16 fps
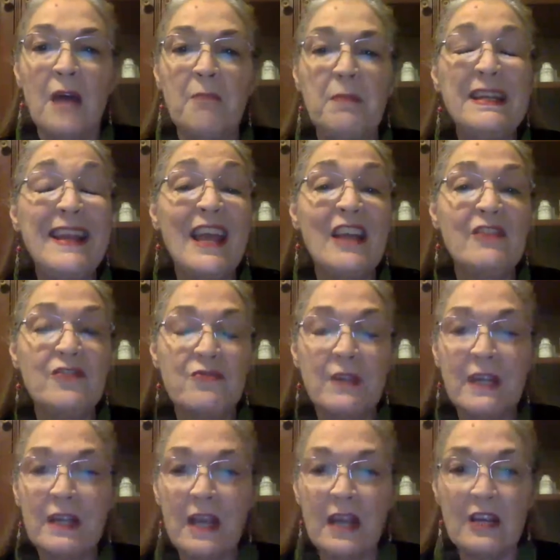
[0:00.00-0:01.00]

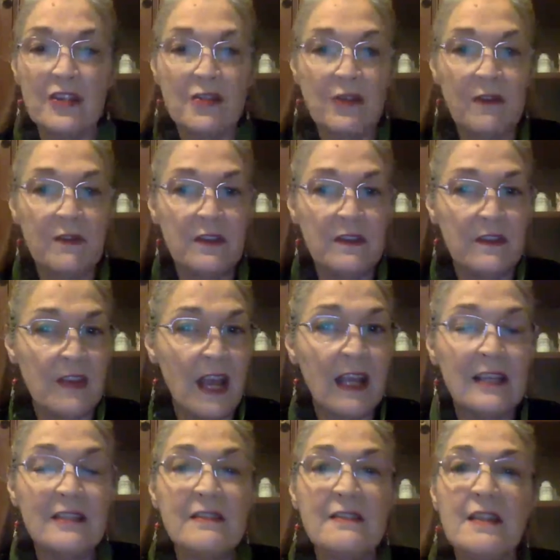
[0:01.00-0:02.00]
pedestrian nature of the
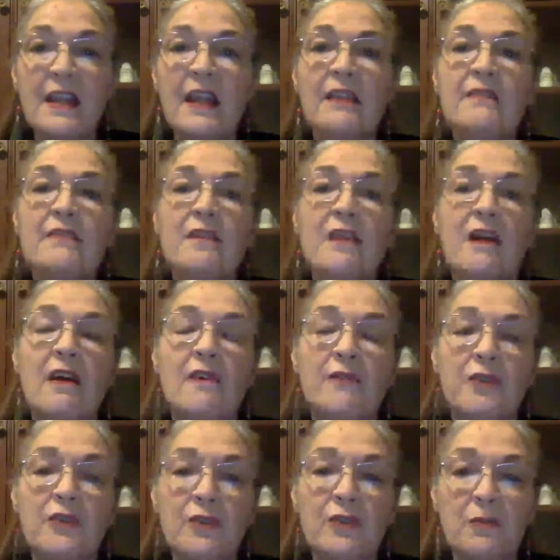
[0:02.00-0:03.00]
second stanza of
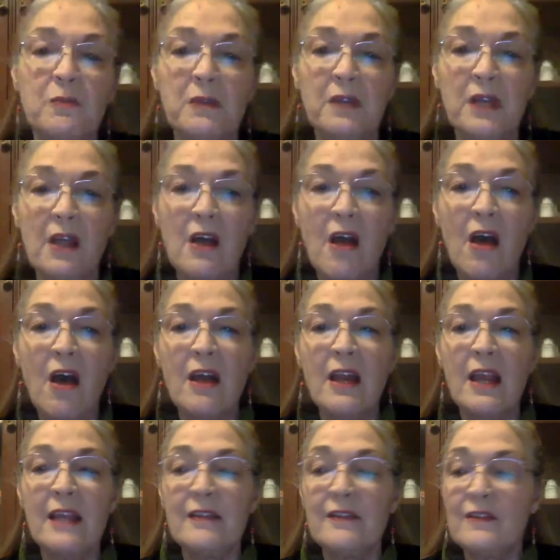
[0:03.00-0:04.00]
Kubla Khan.
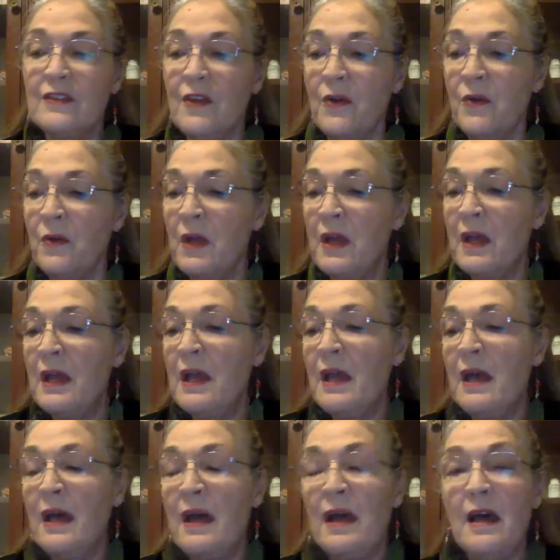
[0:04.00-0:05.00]
And so
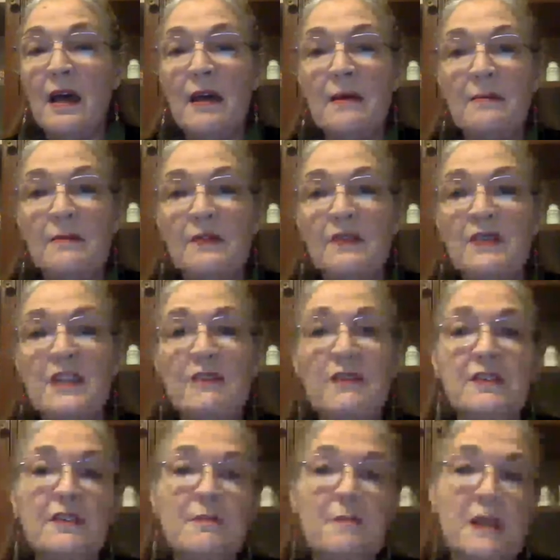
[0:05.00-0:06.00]

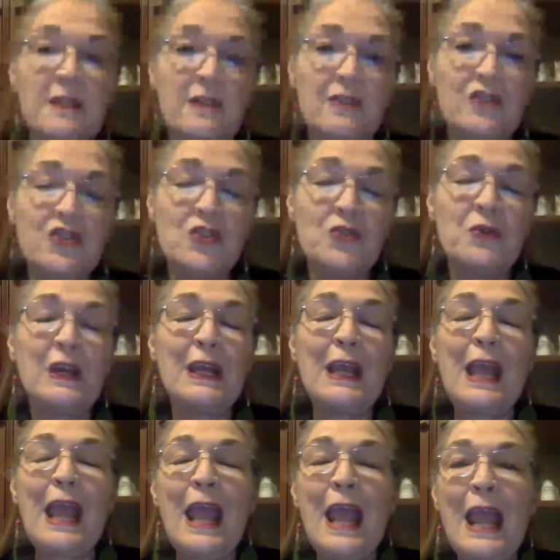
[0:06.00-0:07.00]
Stevie Smith is
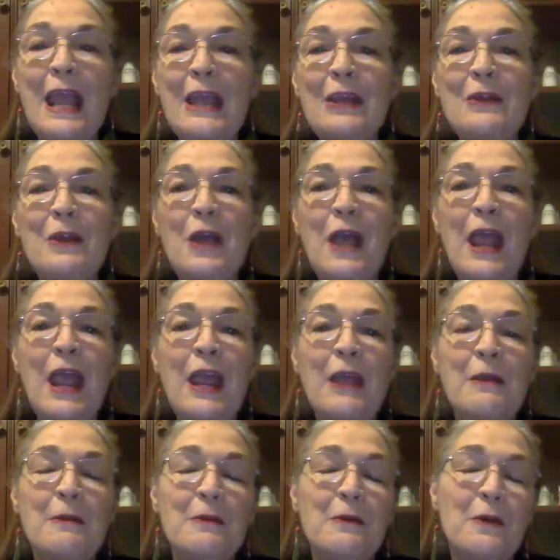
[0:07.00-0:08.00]
doing
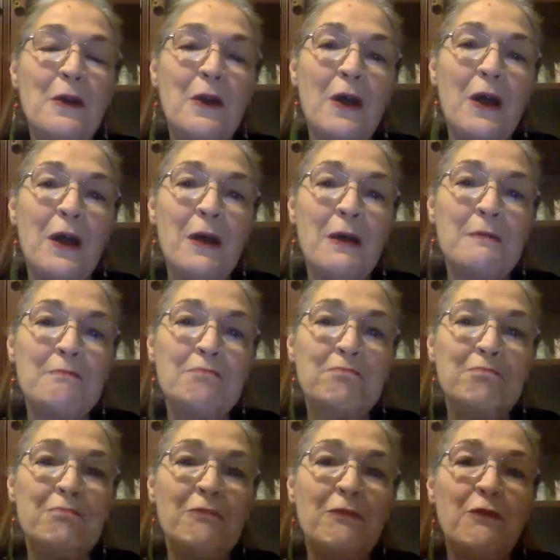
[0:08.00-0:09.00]
a
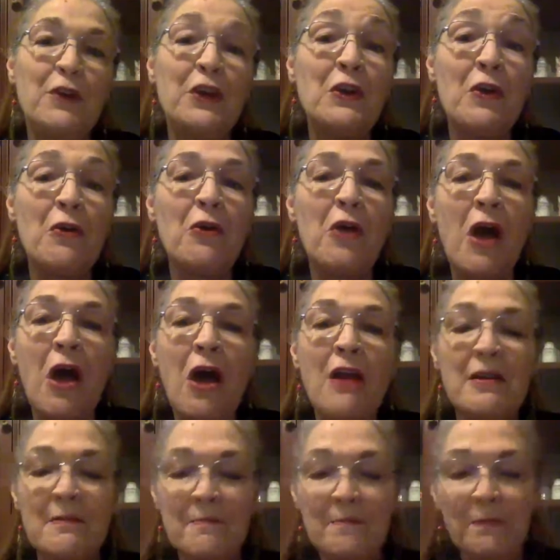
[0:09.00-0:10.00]
footnote
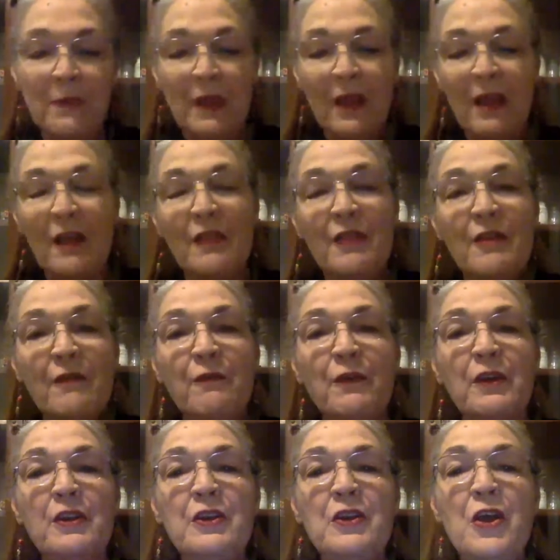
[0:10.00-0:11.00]
on the
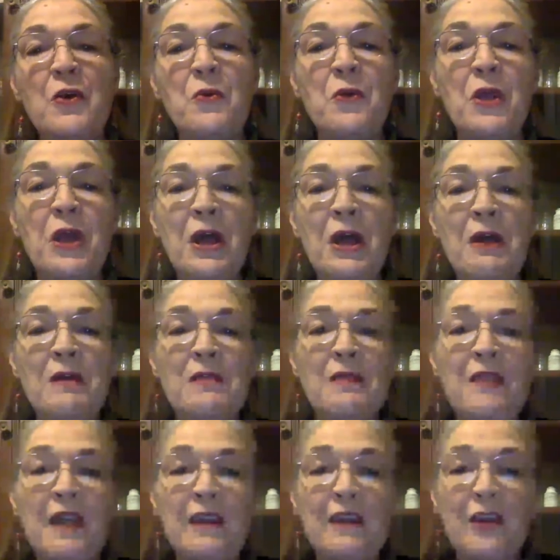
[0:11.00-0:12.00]
footnote
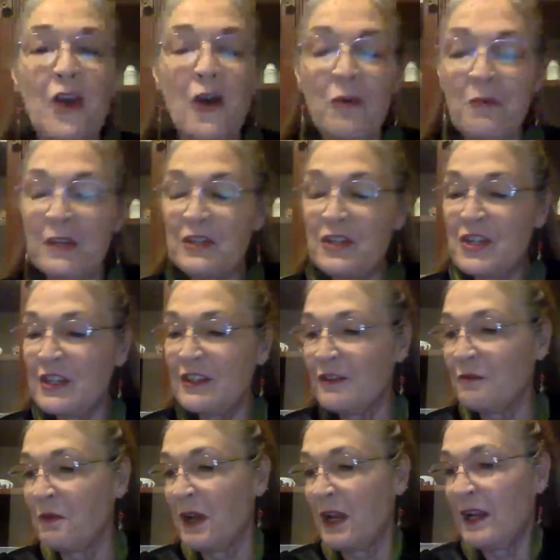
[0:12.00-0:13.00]
that Coleridge
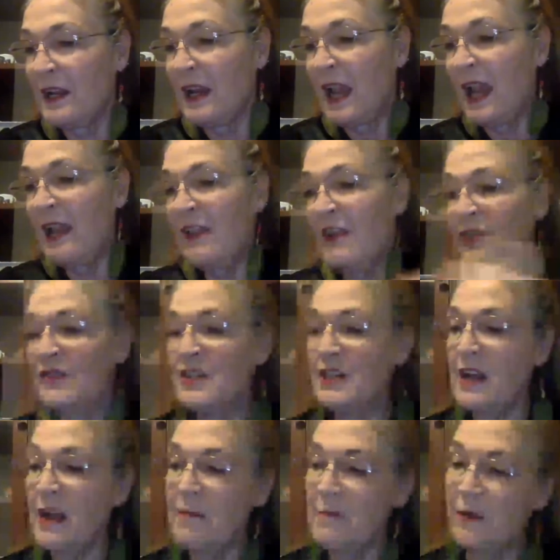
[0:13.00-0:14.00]
has written. And there's a
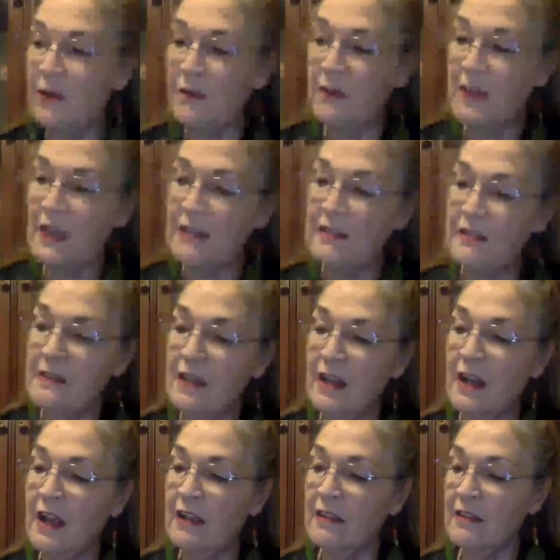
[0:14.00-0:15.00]
number of things
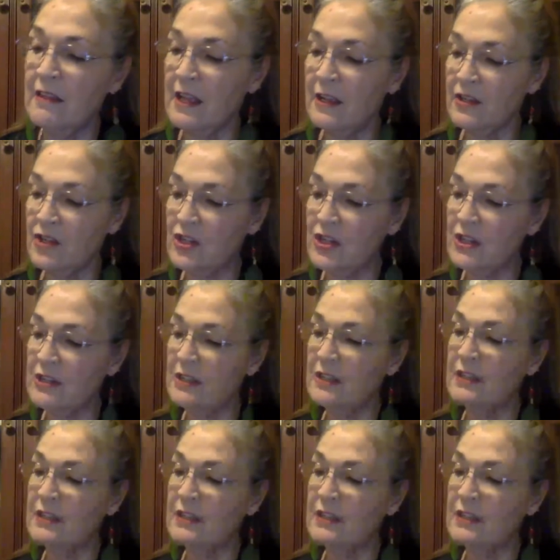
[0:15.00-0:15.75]
that I think she's